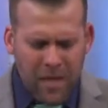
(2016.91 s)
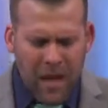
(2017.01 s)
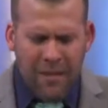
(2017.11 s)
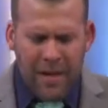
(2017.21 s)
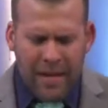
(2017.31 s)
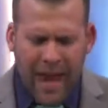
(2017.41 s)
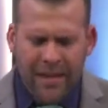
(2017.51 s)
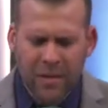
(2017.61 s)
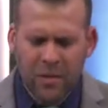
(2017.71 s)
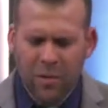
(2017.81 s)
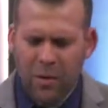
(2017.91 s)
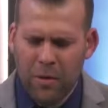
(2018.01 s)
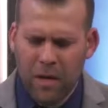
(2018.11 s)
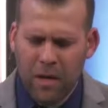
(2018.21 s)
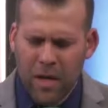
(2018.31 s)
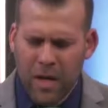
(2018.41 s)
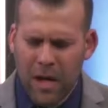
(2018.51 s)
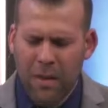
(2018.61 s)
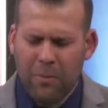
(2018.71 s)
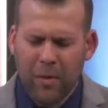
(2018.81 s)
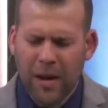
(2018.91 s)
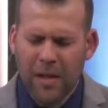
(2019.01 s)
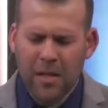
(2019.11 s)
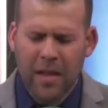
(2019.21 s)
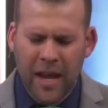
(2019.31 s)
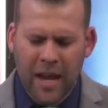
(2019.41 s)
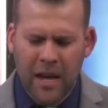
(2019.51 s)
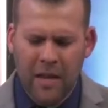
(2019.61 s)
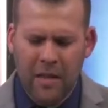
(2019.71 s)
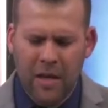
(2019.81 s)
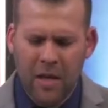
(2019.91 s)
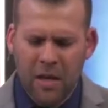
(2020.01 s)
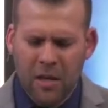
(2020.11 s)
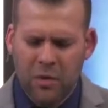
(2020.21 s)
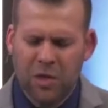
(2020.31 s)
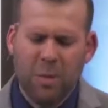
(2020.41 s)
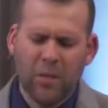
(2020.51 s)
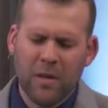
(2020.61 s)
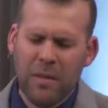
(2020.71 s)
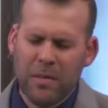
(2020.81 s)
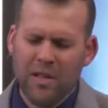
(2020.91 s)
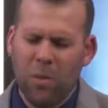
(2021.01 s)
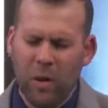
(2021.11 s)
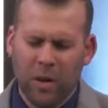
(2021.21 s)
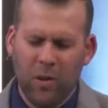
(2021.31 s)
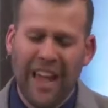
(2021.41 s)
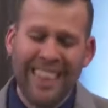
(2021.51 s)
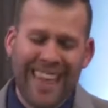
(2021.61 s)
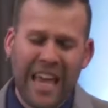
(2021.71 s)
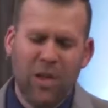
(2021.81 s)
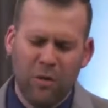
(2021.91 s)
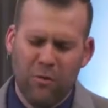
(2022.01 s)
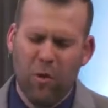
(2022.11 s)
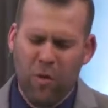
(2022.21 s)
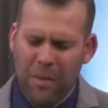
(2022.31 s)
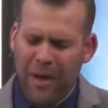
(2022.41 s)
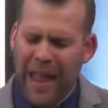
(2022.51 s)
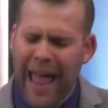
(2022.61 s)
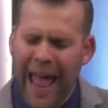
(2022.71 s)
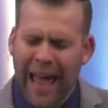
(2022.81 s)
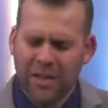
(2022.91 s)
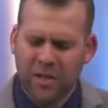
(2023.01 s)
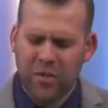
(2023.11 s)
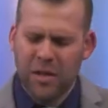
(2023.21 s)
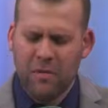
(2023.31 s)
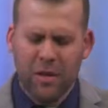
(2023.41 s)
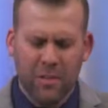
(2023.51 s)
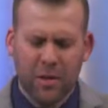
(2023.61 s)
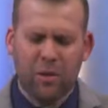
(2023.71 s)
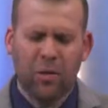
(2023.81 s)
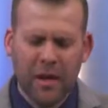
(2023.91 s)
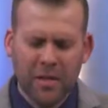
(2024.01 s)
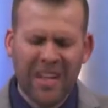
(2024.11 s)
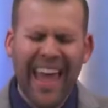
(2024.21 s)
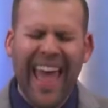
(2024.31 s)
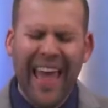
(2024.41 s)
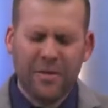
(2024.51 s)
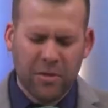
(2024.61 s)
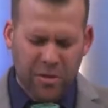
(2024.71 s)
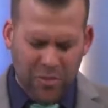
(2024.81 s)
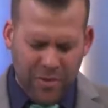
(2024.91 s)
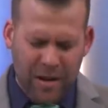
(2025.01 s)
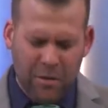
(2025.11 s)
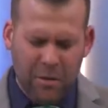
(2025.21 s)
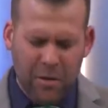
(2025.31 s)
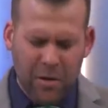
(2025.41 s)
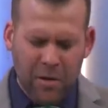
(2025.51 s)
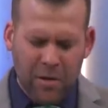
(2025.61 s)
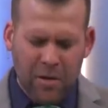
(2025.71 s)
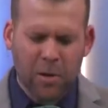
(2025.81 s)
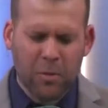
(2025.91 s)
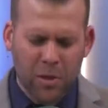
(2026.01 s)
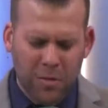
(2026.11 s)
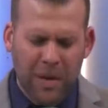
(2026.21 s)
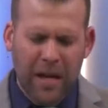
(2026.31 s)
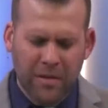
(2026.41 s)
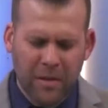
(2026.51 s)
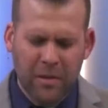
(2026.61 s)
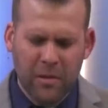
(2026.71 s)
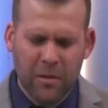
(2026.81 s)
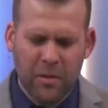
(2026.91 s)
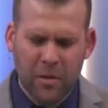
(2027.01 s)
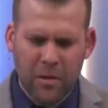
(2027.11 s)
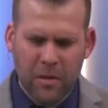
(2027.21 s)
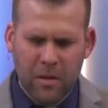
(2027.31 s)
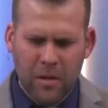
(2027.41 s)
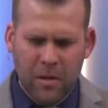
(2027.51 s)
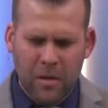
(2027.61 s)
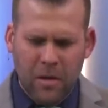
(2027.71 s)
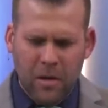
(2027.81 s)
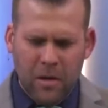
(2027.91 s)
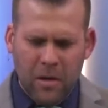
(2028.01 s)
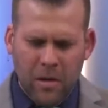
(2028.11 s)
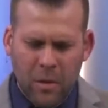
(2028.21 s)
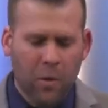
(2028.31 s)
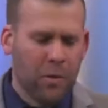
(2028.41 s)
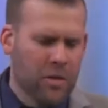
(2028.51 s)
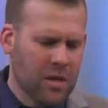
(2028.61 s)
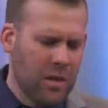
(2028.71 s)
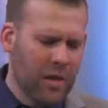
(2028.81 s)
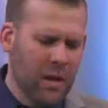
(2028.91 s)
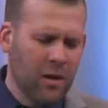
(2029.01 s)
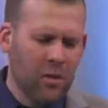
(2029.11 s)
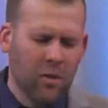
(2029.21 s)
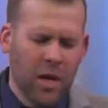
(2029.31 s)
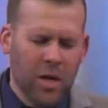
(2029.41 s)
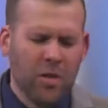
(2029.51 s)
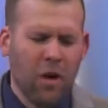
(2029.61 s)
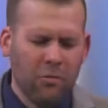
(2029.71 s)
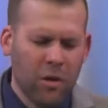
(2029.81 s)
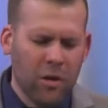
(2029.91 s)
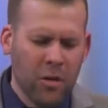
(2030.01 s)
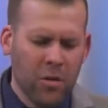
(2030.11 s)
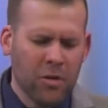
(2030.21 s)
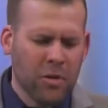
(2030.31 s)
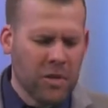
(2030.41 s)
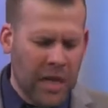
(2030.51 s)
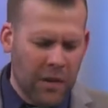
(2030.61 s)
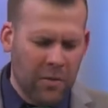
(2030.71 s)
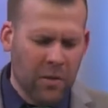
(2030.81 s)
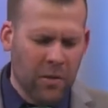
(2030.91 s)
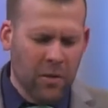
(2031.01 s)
have indicated it with an upraised hand that you spoke to them this morning. Lord, I thank you for that, but I ask you give them the grace and strength to respond to you. Lord, there's some here who don't know you as their Savior.